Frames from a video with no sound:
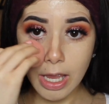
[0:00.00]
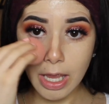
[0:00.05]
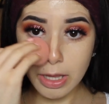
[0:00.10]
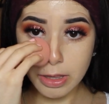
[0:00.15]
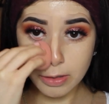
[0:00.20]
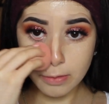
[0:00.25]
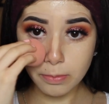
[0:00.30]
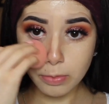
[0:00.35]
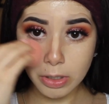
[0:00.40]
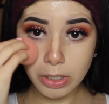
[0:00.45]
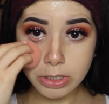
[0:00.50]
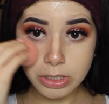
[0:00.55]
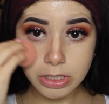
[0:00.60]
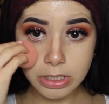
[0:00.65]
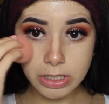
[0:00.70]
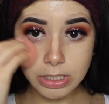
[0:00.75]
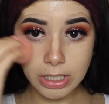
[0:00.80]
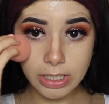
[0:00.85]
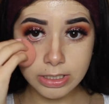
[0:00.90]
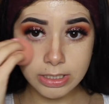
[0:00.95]
And the brush
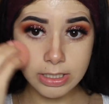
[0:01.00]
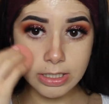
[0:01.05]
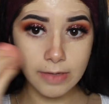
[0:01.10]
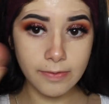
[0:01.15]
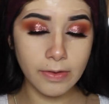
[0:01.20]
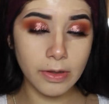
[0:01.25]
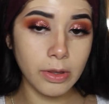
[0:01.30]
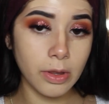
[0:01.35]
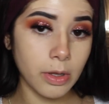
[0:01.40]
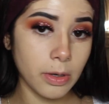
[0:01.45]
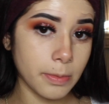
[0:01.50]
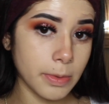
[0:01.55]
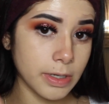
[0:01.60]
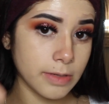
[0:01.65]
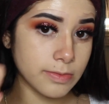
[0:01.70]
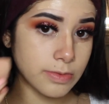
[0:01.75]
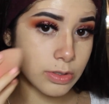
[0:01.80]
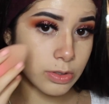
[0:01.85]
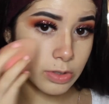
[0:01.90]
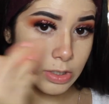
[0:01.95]
does leave a little bit
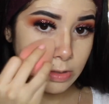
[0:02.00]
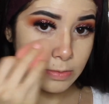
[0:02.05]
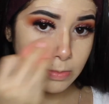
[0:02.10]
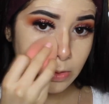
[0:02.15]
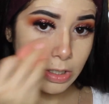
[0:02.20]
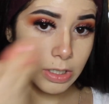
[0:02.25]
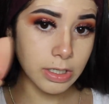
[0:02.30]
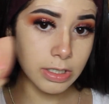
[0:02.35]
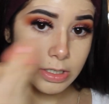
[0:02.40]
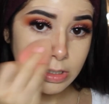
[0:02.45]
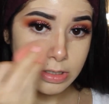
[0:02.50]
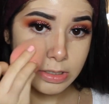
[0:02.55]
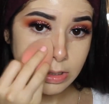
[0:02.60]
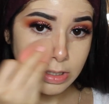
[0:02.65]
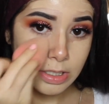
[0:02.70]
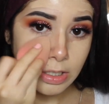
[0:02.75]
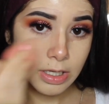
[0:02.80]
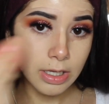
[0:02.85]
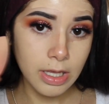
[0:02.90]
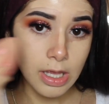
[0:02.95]
of streak
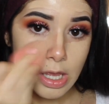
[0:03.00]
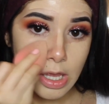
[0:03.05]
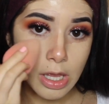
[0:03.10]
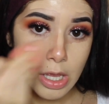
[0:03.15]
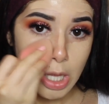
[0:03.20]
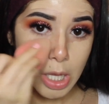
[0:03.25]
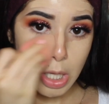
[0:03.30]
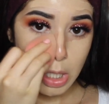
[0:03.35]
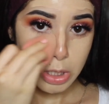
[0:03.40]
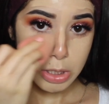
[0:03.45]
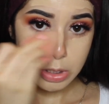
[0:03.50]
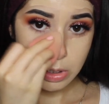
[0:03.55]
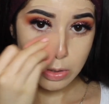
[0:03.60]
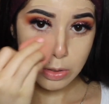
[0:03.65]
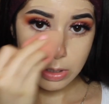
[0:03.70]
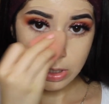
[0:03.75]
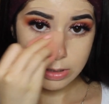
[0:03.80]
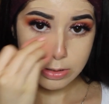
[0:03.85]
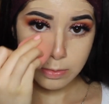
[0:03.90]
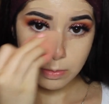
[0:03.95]
marks.
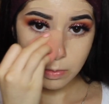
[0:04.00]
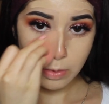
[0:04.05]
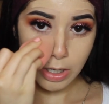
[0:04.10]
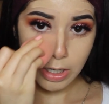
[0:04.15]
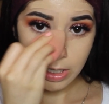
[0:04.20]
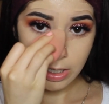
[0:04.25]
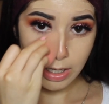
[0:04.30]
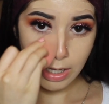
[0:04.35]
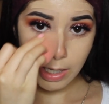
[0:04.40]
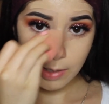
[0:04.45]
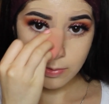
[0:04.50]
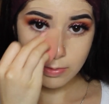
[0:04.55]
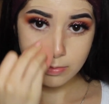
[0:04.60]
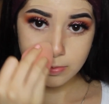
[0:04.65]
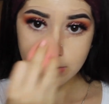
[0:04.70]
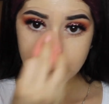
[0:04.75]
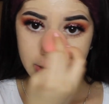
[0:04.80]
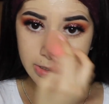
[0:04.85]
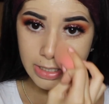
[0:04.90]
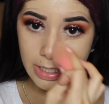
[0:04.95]
So that's why I will
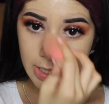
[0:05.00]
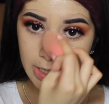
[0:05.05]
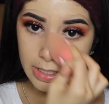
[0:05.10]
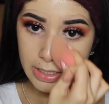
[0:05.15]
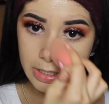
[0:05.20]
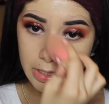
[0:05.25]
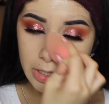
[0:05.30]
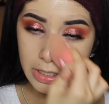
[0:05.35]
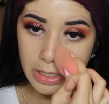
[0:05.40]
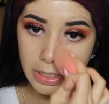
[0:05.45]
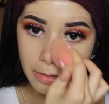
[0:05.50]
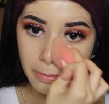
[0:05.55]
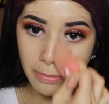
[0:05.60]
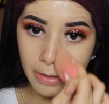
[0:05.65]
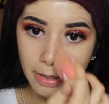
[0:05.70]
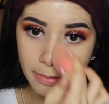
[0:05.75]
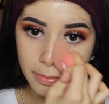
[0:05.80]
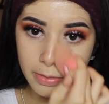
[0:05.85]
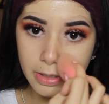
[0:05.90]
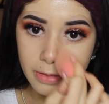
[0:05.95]
be taking
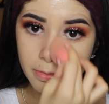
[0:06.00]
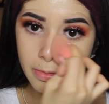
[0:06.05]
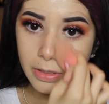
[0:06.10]
my beauty